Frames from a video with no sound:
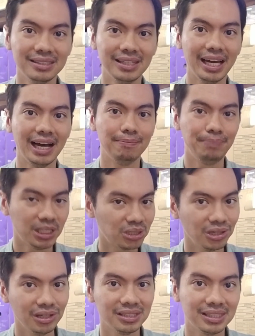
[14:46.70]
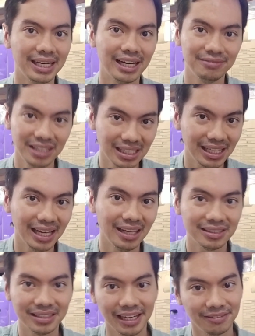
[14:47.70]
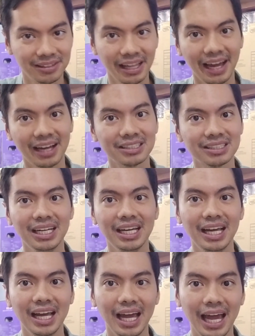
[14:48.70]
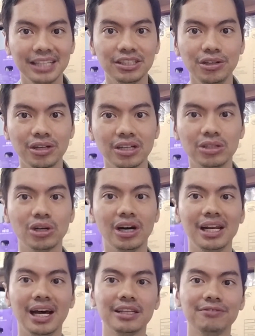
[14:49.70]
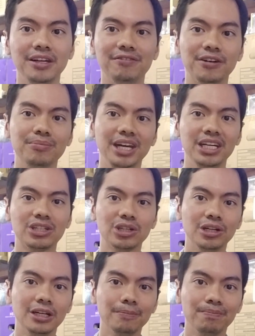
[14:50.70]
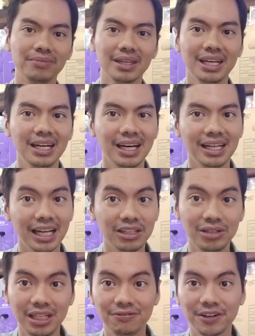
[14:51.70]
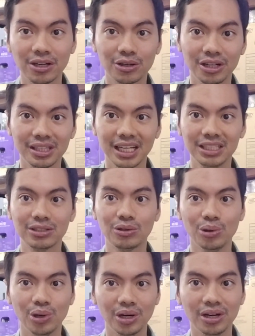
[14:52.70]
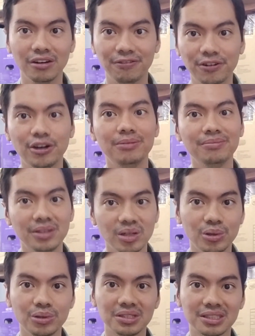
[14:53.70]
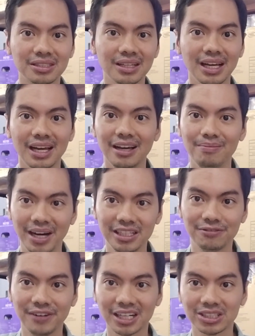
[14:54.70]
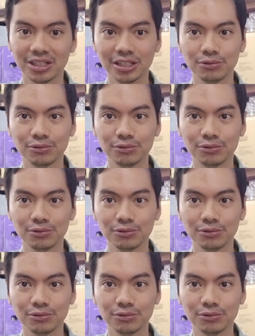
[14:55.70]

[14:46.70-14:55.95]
They have pictures, they have details, they have text. And so you can draw a lot of information that you need for your content score from those manufacturers'